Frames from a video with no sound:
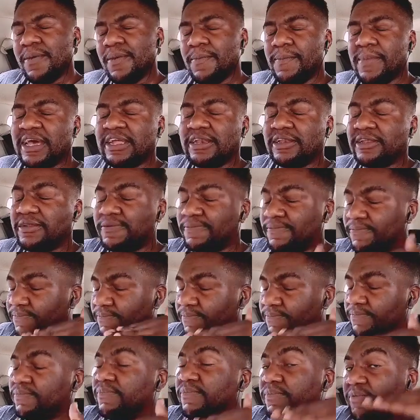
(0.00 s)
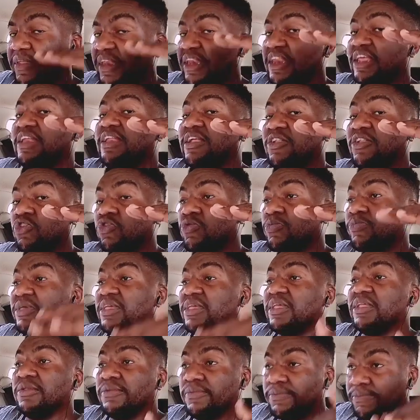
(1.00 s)
But needed to
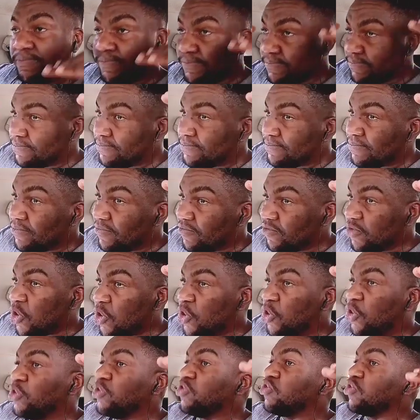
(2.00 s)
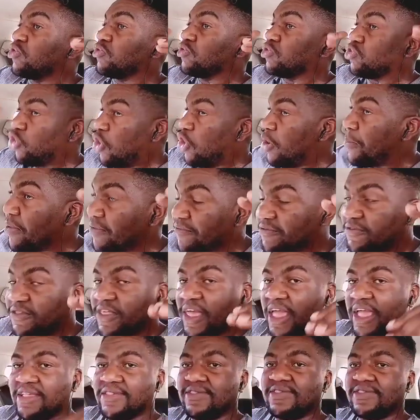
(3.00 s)
be vocals on top of
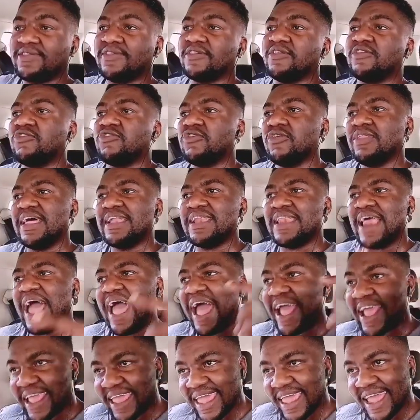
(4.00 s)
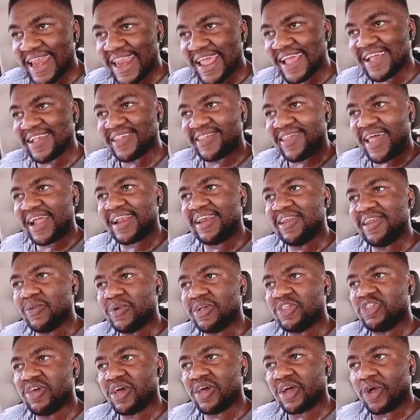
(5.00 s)
things. So that I get exactly
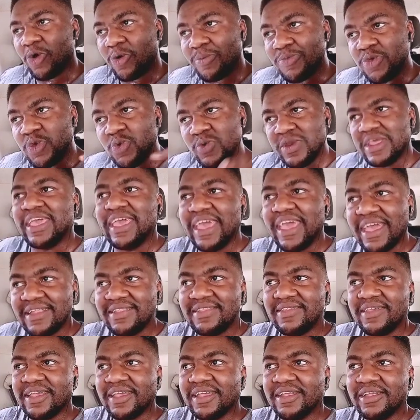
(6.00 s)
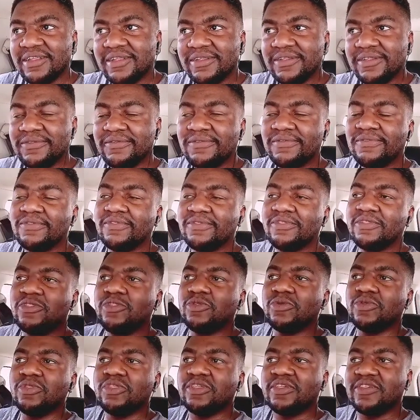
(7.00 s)
what you're communicating
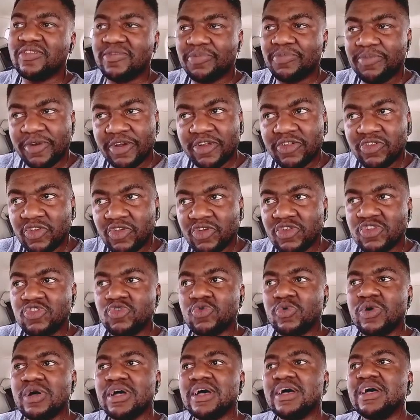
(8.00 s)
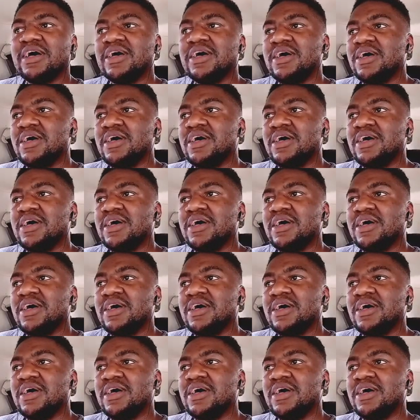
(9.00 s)
to this person you are